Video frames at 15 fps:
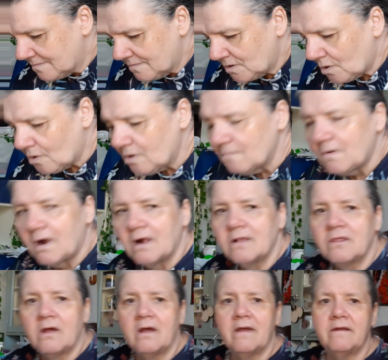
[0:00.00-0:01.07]
Oh, I
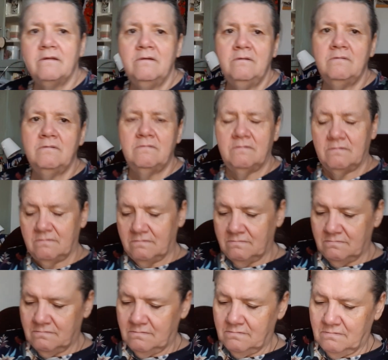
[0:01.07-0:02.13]
lied
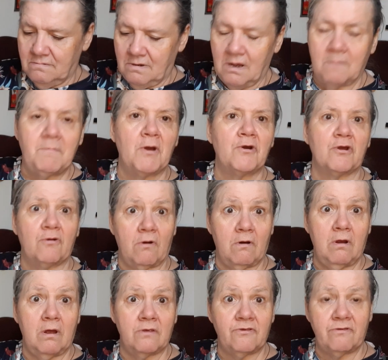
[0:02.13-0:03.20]
about a
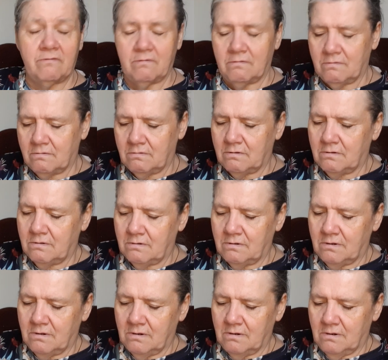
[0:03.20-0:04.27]
cross.
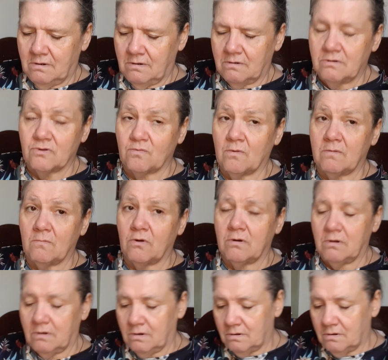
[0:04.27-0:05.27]
There's one more.